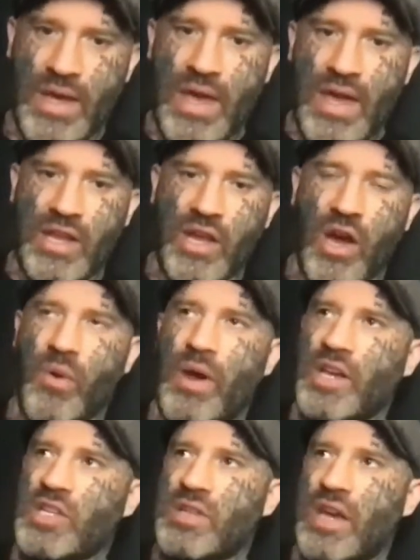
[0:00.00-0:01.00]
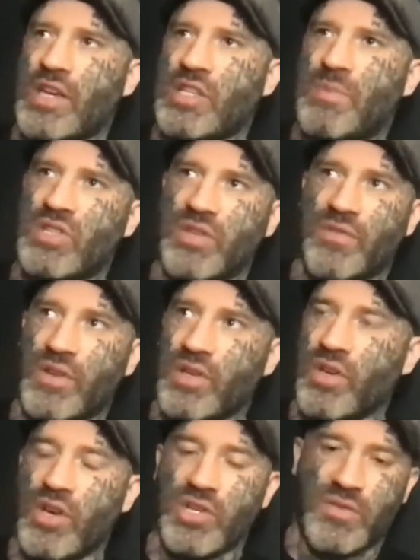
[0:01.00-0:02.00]
And especially for the
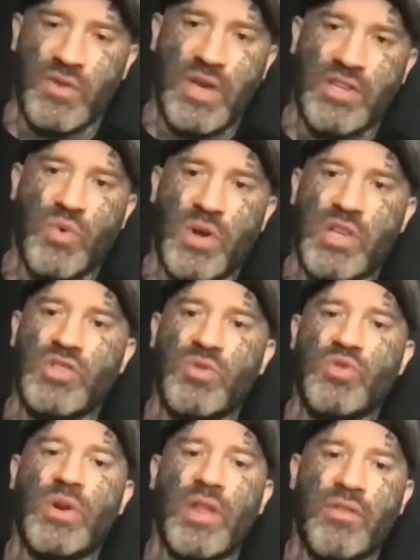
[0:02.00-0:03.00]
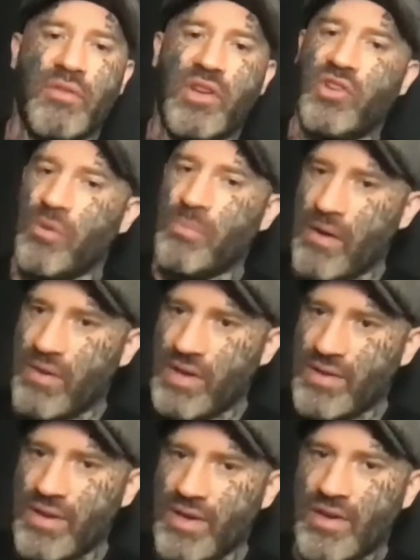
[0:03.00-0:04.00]
girls. If you get to 22, 23 and you're not
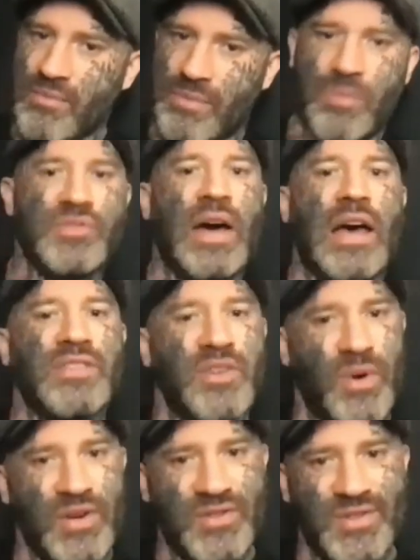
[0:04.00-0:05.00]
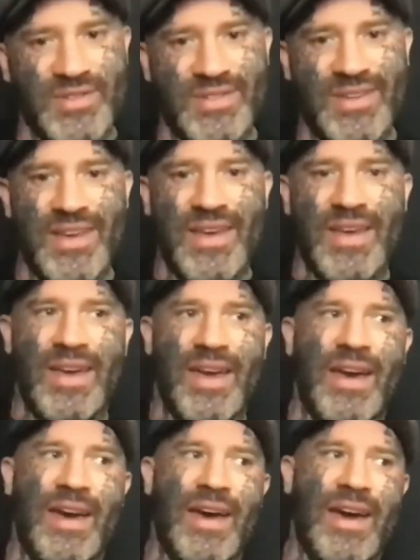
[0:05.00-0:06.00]
married, people start asking questions.
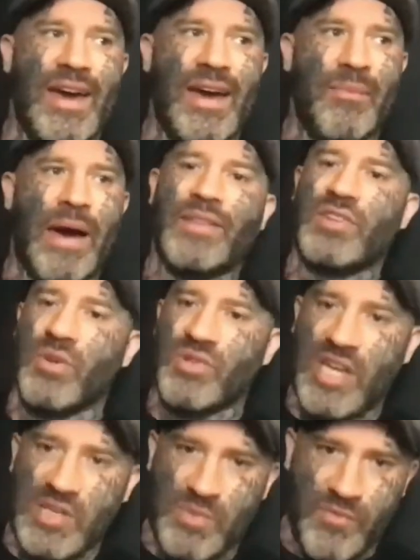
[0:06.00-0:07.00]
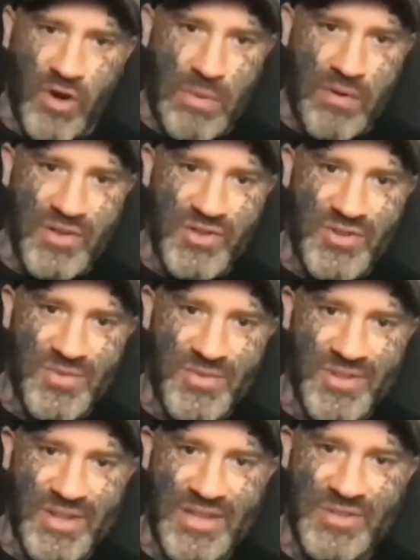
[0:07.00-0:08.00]
And there's no sex before marriage,
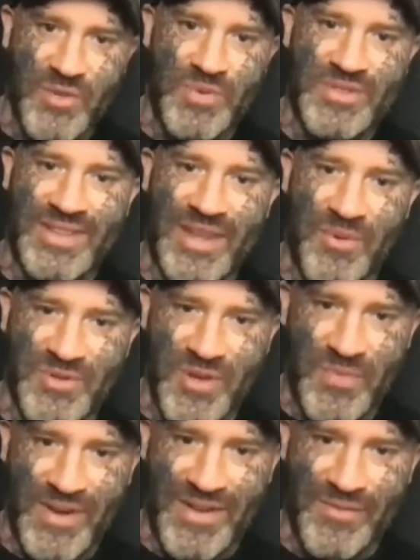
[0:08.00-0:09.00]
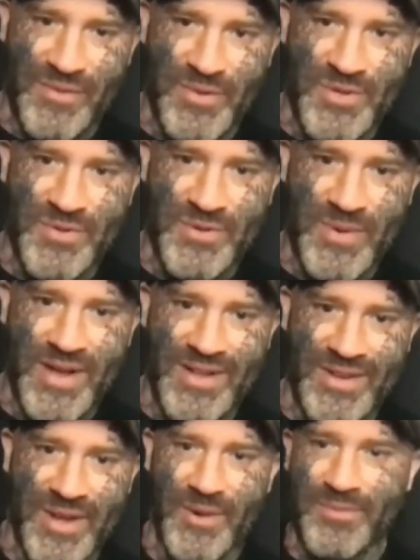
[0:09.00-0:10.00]
so let's not pretend that wasn't a big influencer as well.
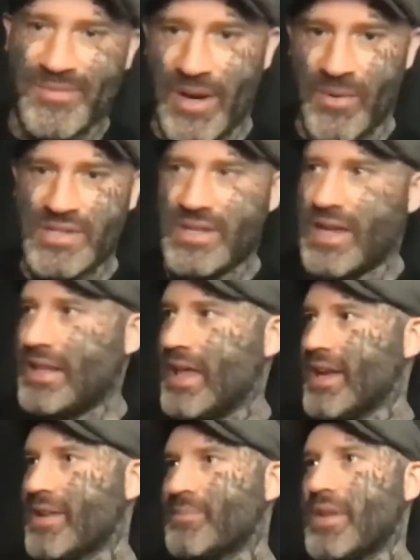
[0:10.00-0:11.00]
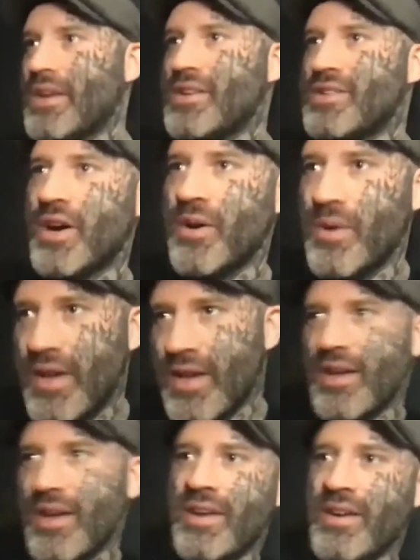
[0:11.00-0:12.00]
I wanted to get laid, so
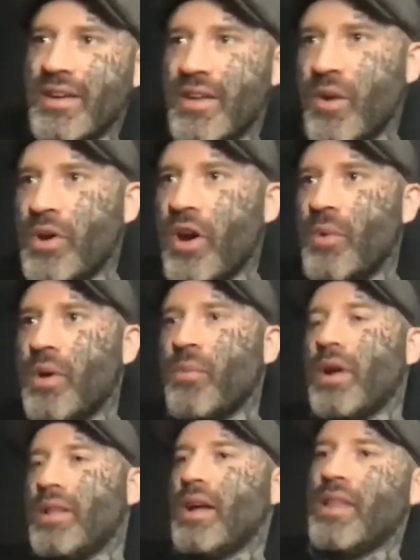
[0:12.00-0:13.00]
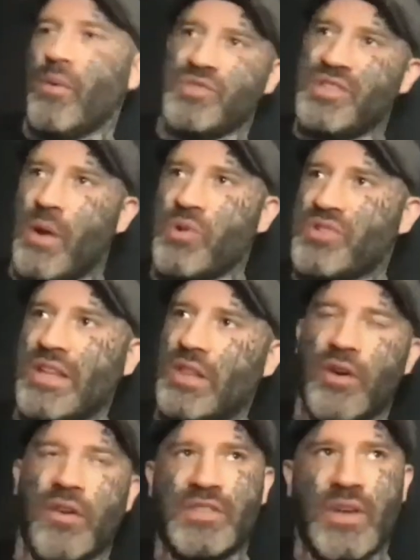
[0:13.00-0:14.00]
and I wouldn't say I wasn't in
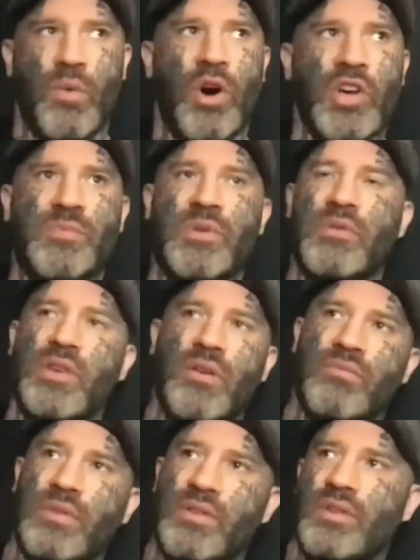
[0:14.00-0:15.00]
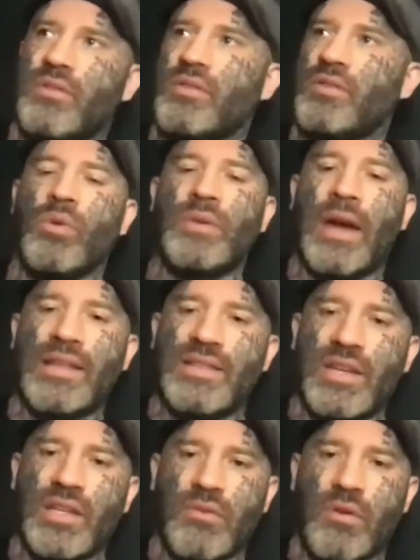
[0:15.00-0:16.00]
love, because I was, but no
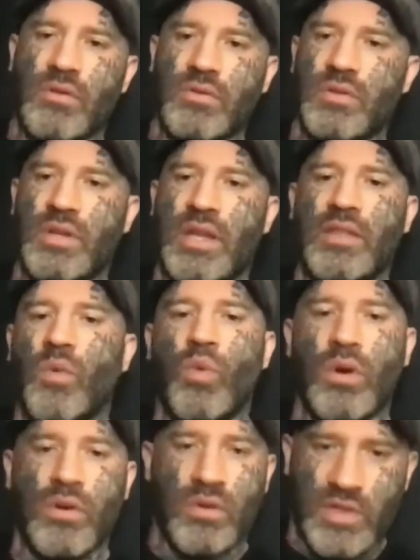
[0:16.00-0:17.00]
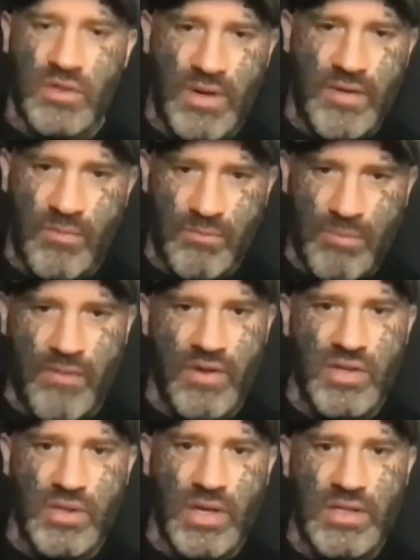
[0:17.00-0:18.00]
19-year-old in the world is ready for
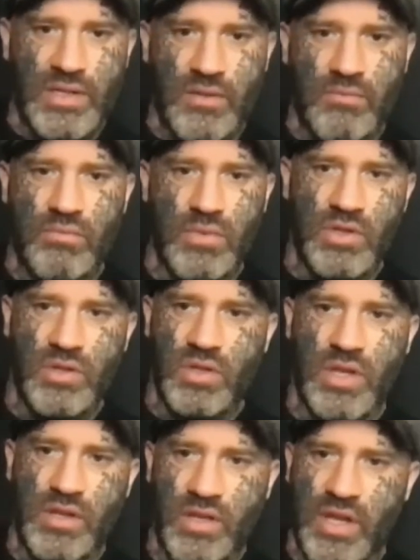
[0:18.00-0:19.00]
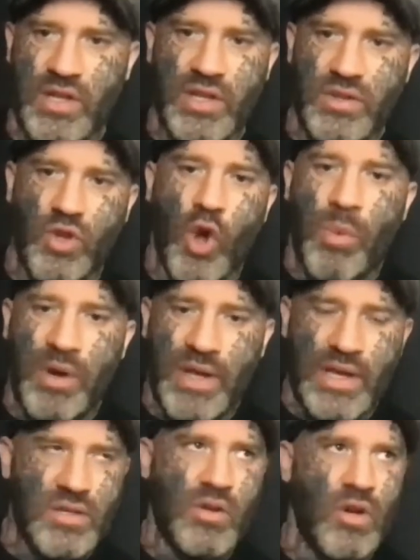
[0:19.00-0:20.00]
marriage at 19. Nobody
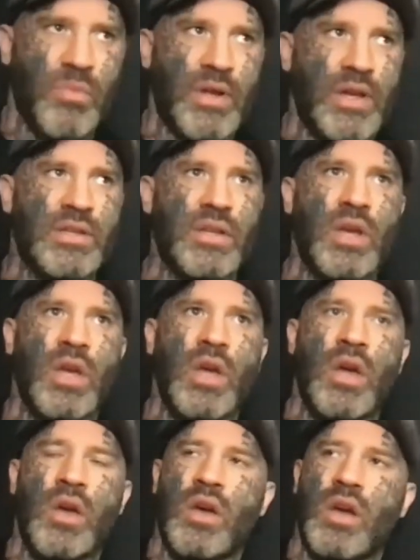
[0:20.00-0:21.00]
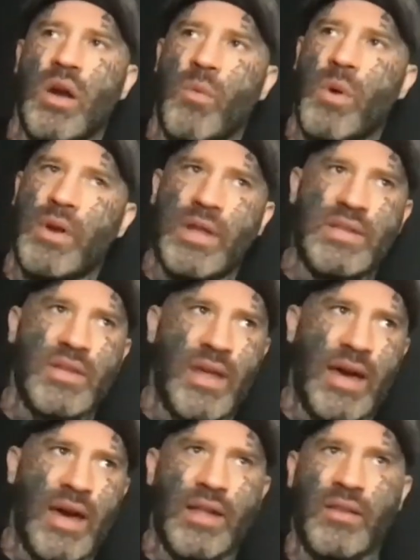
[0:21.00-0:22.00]
is, and we went into
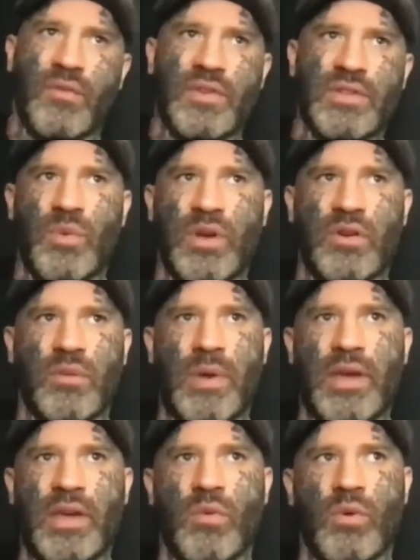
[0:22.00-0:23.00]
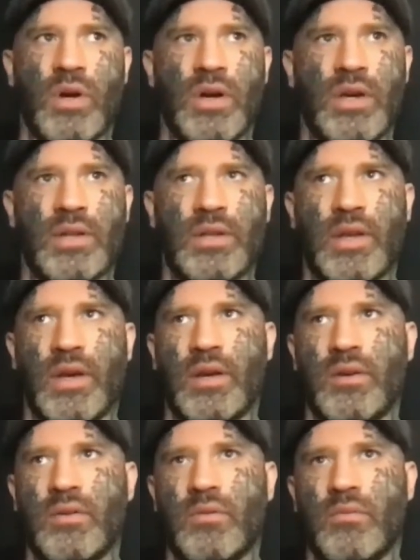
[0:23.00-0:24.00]
that, and obviously we couldn't make it work, and
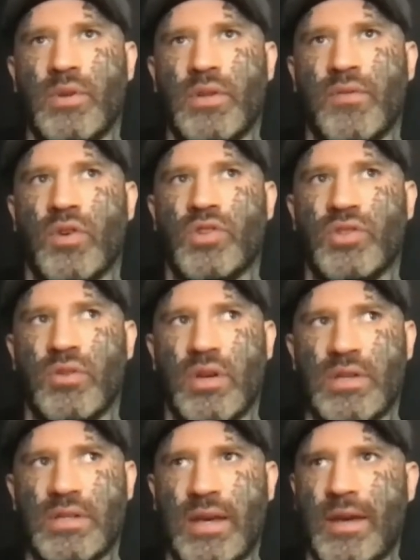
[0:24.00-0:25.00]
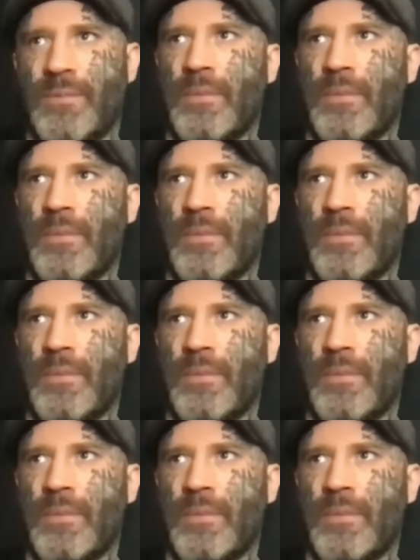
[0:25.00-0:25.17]
we divorced 2 years later.